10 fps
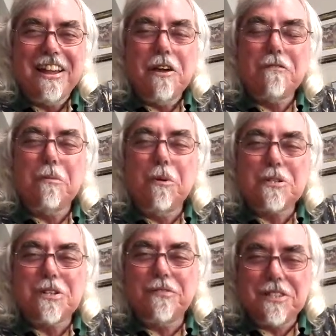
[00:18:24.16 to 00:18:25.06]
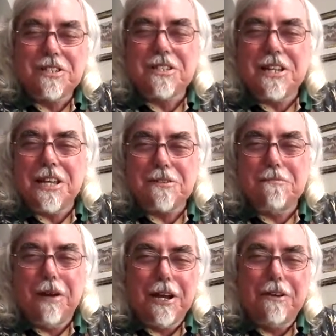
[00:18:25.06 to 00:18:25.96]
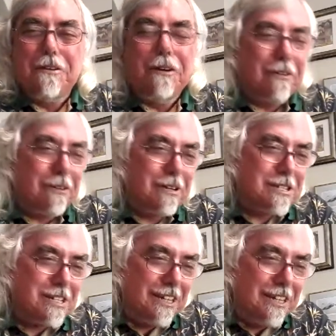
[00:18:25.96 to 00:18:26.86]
for most of us, states of mind are all there is.